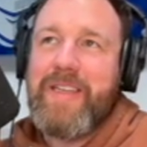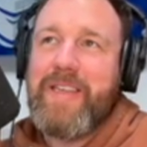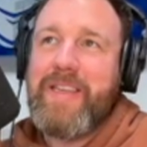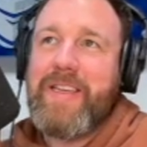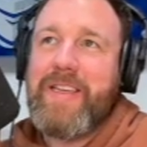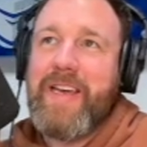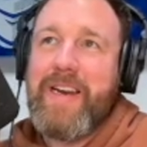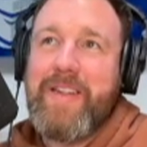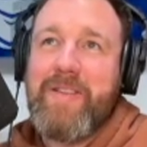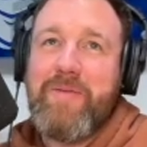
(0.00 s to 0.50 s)

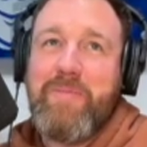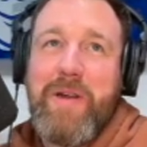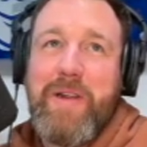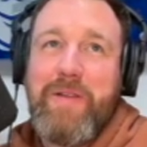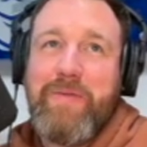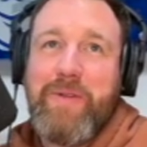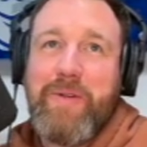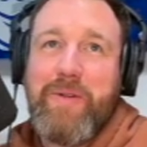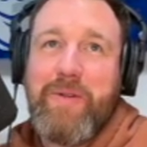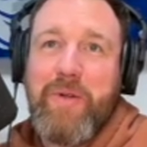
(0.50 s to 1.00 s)
get as many
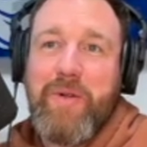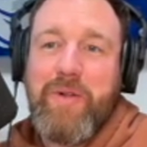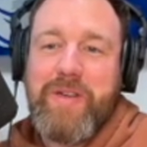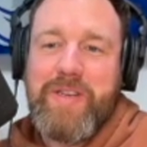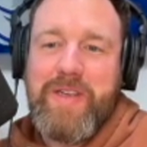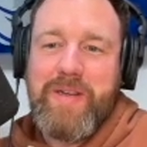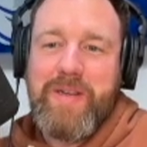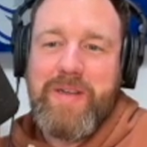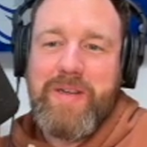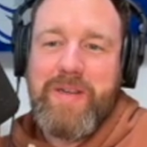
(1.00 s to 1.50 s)
field goal
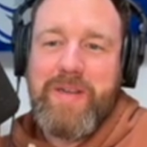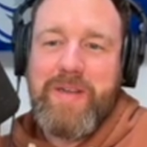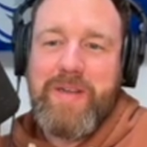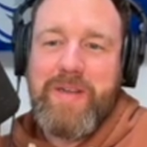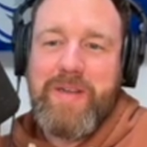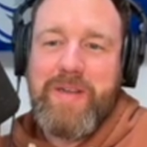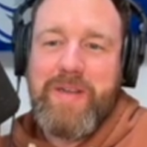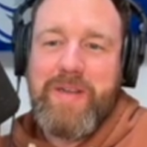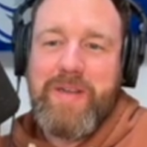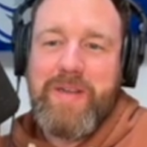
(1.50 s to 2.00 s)
attempts as our
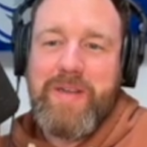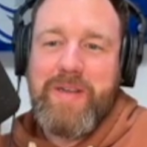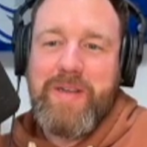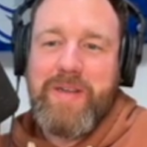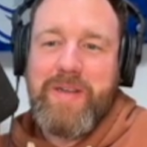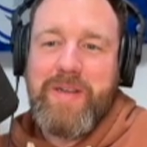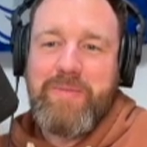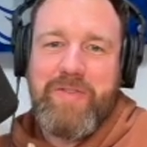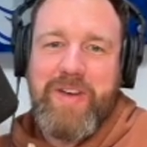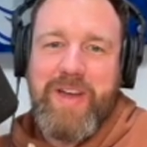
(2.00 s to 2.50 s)
opponents.
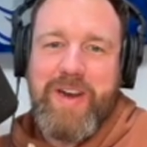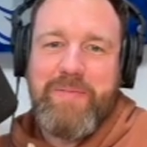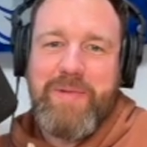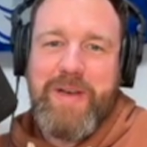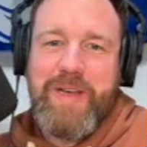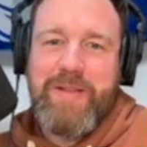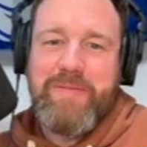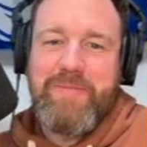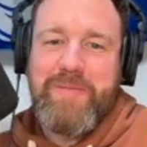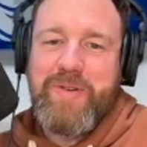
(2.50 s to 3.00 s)
So we've got to
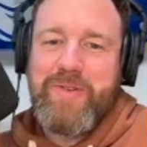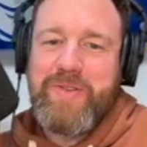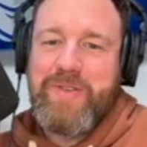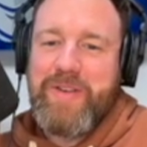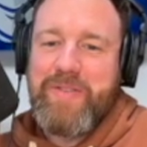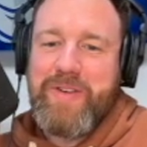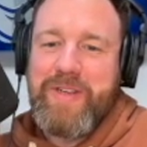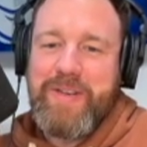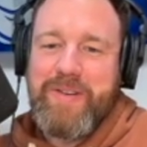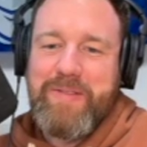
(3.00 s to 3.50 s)
make the most
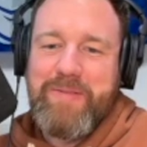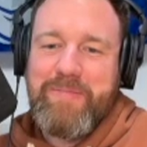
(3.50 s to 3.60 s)
of it.